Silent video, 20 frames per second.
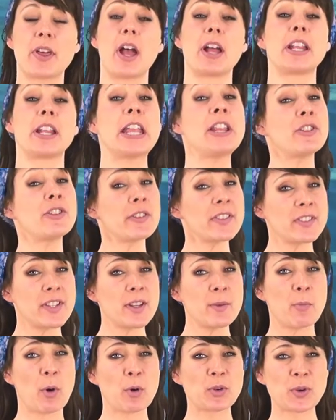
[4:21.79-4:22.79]
an
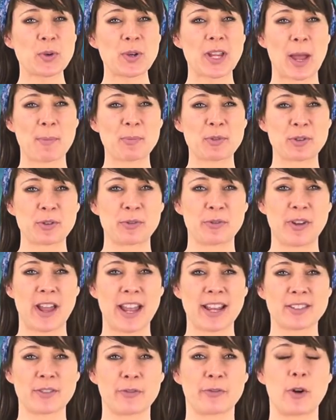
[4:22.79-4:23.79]
interesting motion capture
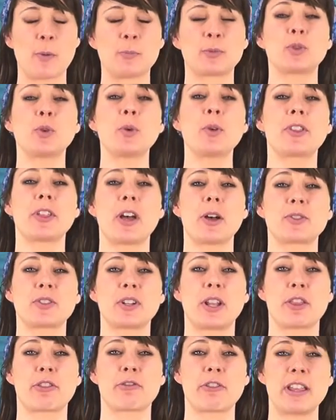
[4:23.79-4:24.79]
fact from two
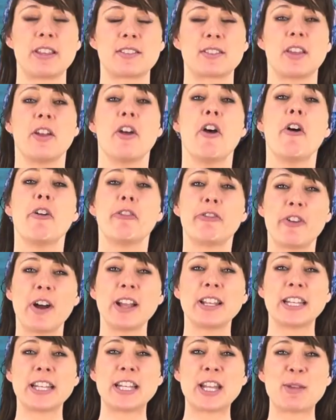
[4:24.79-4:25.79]
thousand three's
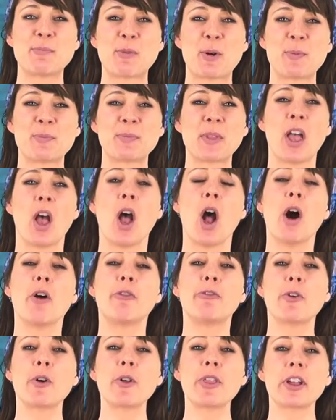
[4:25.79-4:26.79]
Finding Nemo.
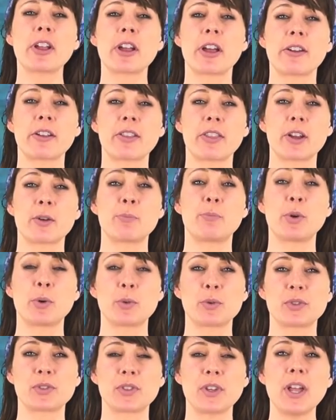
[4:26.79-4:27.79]
For the character
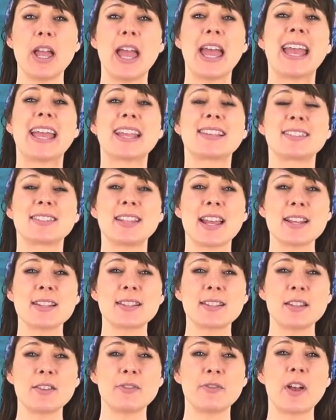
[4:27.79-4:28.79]
Bruce,
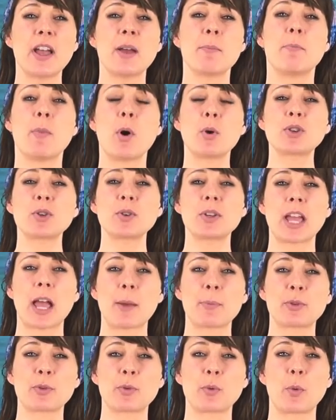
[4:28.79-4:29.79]
extensive motion
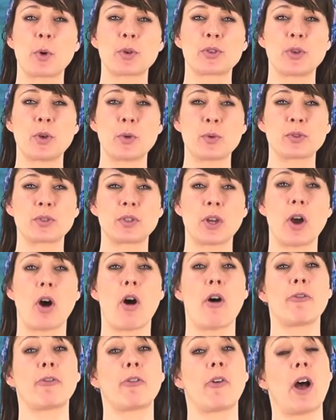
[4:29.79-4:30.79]
capture was used
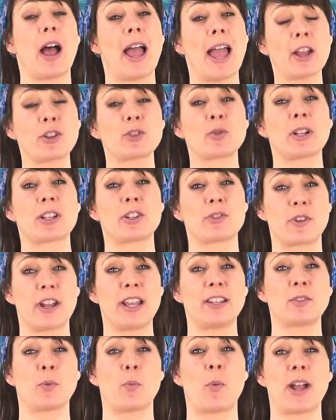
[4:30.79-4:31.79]
of actual
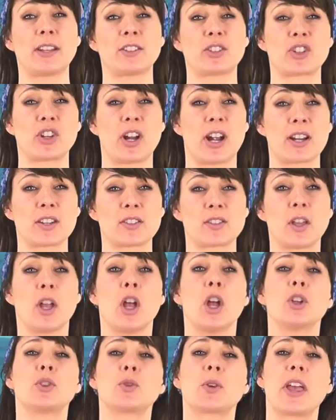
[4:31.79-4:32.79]
great white sharks
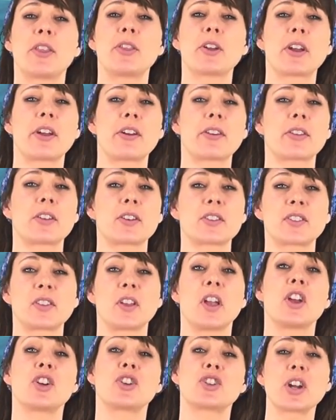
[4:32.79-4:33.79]
to get the
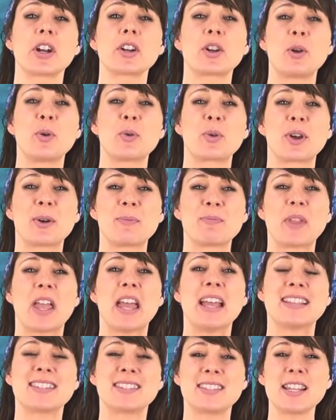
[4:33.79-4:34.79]
character's shark look.
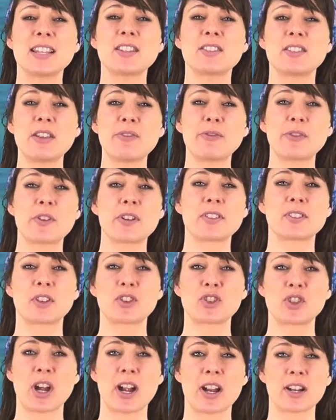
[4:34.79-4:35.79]
Six different
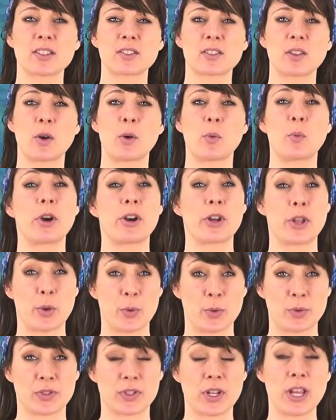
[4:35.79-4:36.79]
sharks were
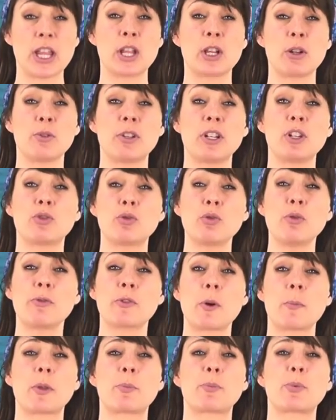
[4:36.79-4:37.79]
used, including two
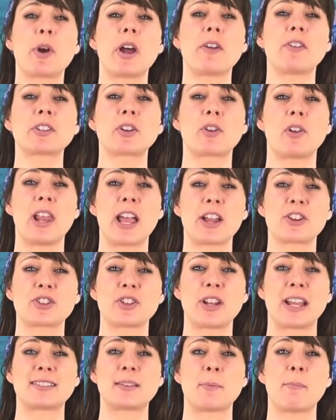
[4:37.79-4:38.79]
from the private
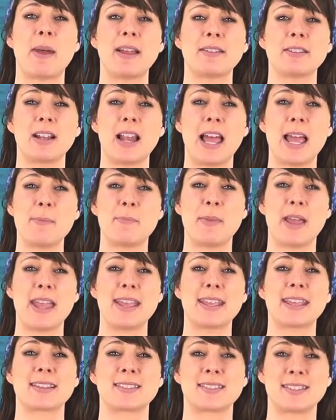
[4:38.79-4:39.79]
collection at Mandalay
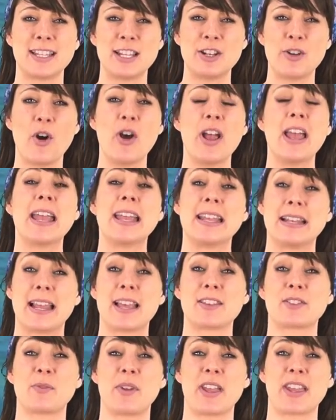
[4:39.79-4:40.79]
Bay Casino in
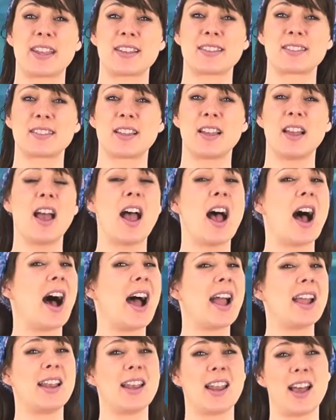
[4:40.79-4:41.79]
Las Vegas.
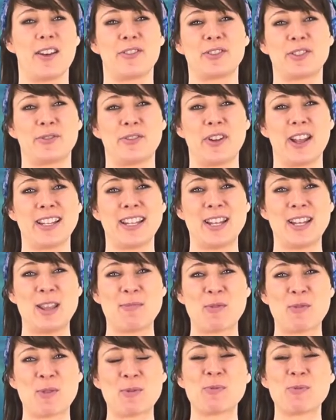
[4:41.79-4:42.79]
I loved Finding
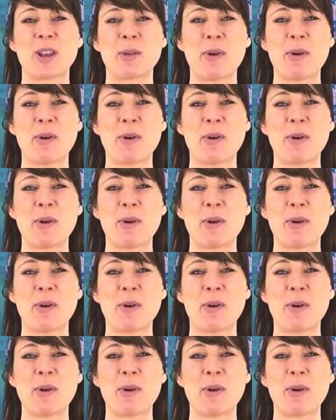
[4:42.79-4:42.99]
Nemo. What